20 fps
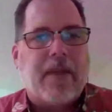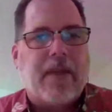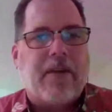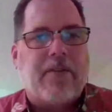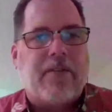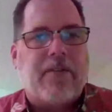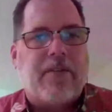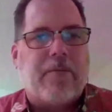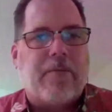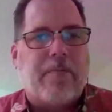
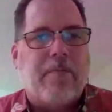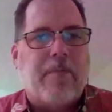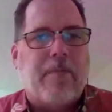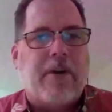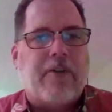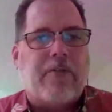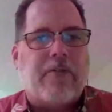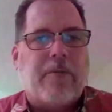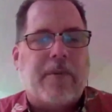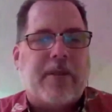as this
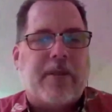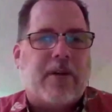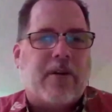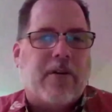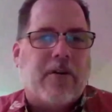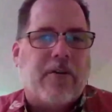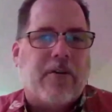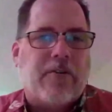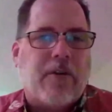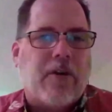measurement that
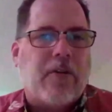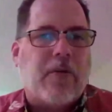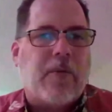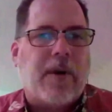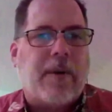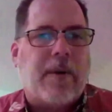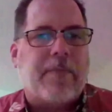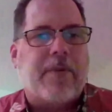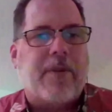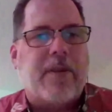goes all the
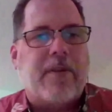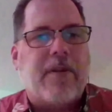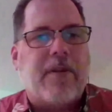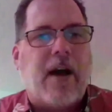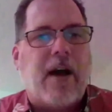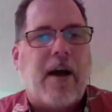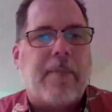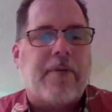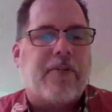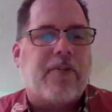way up to the
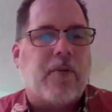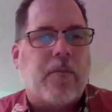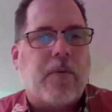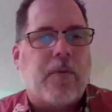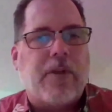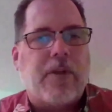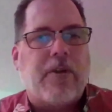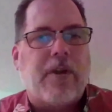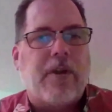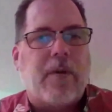top as to
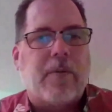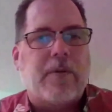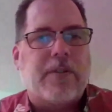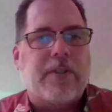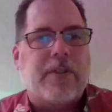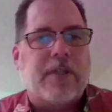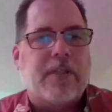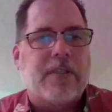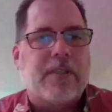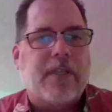whether or not we're
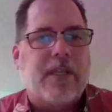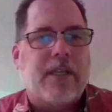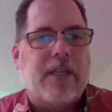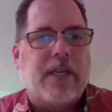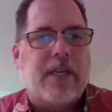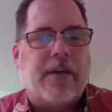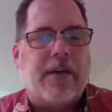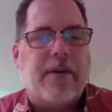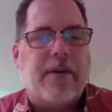succeeding.